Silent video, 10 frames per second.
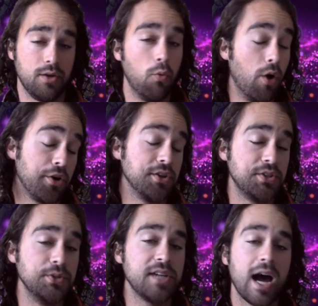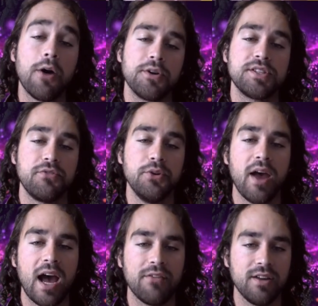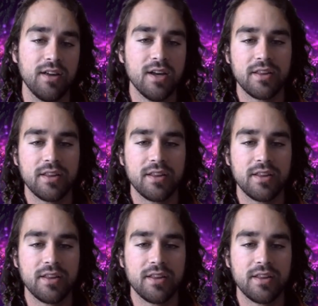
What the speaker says: 1 or 2 towers if you have it.